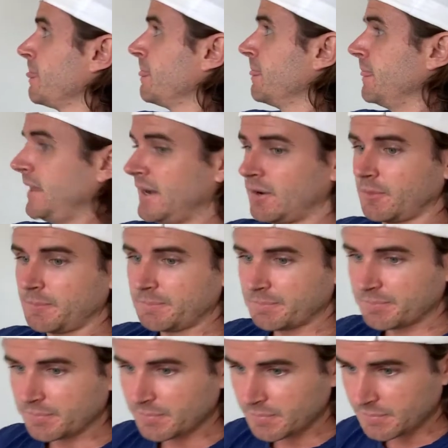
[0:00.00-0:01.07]
Now,
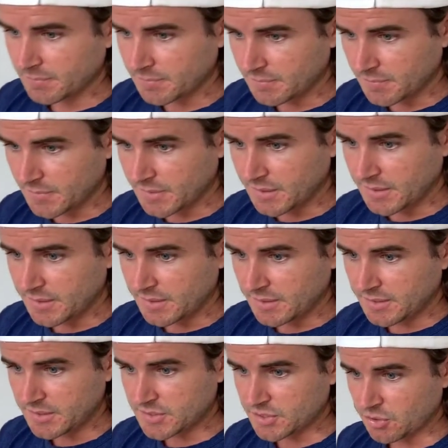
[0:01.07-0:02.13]

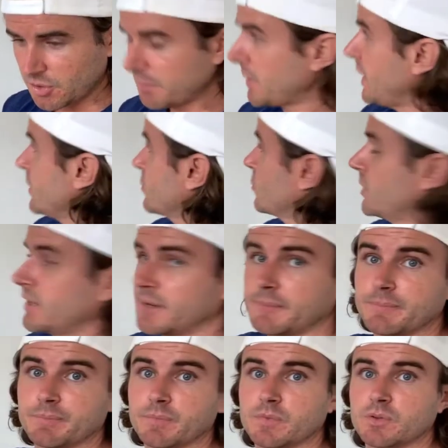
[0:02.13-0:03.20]
let's go to part 3.
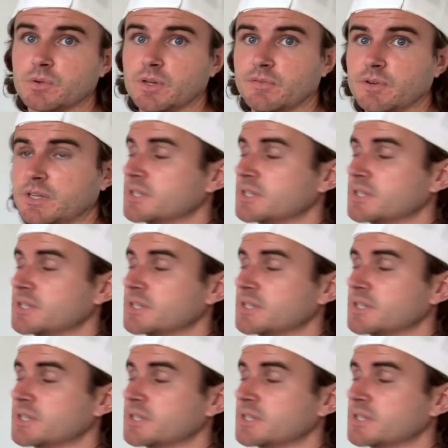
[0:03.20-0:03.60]
Do we have any